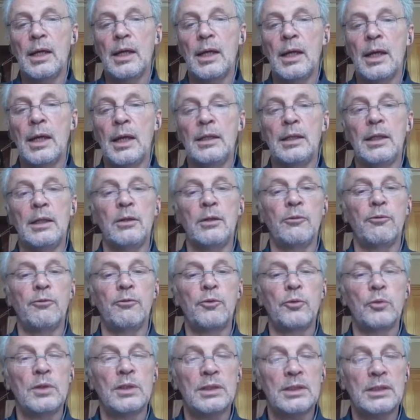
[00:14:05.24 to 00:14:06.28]
and in a
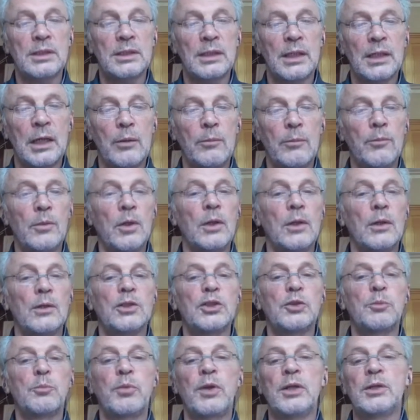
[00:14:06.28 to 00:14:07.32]
few years' time
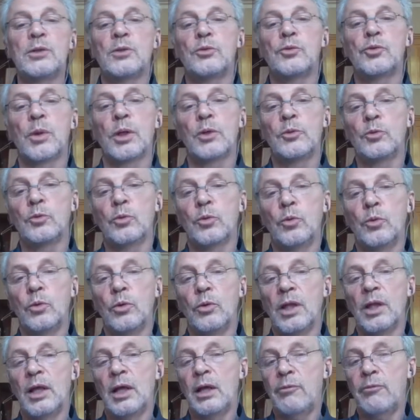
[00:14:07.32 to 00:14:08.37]
spread throughout the
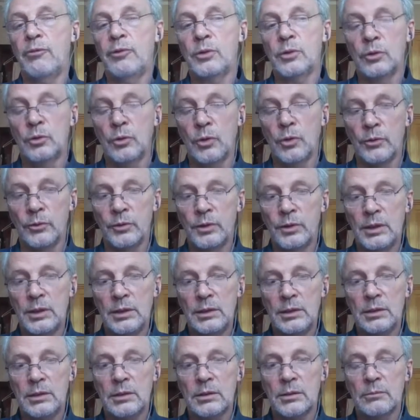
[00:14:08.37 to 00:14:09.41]
whole African
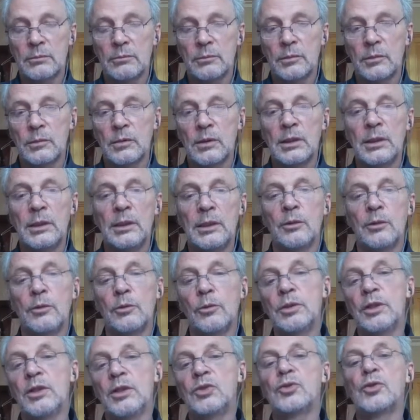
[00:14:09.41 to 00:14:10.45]
continent,
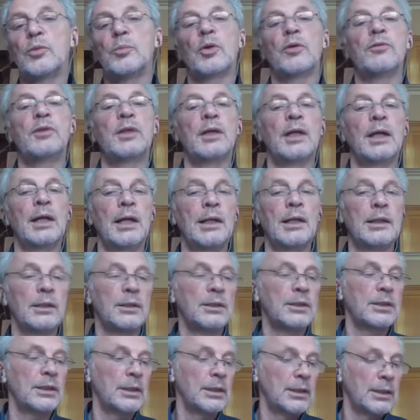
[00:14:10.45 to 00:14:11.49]
including some of the
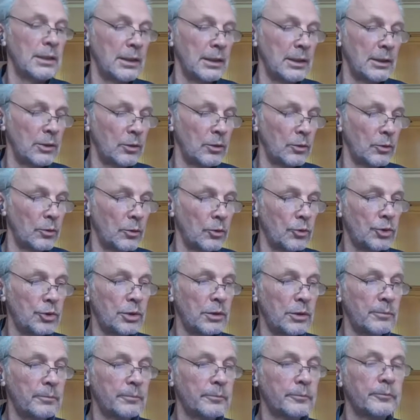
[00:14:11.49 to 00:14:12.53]
islands in the Indian
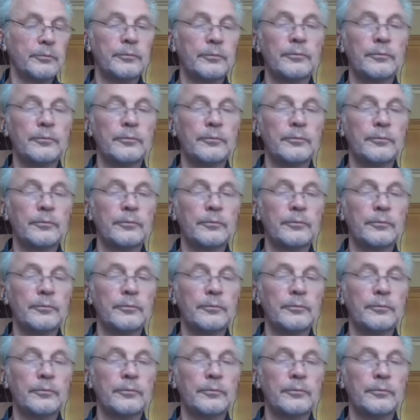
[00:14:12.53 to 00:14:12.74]
Ocean.